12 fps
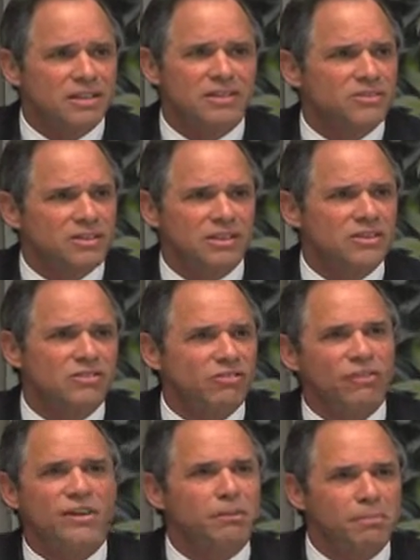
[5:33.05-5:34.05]
this is
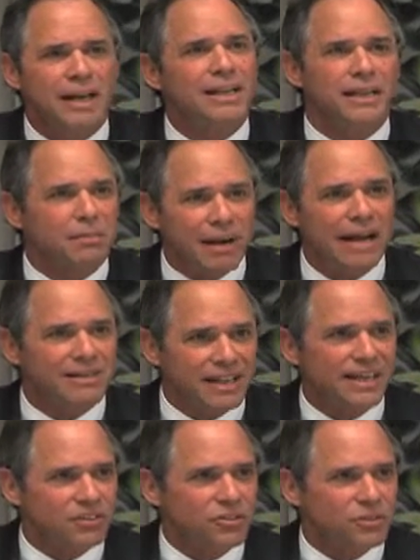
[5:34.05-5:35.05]
fundamentally about
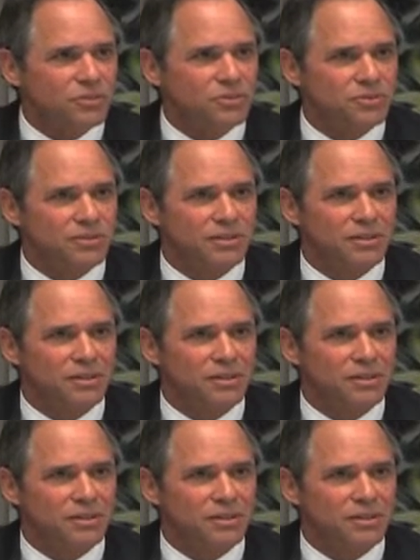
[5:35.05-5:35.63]
land use.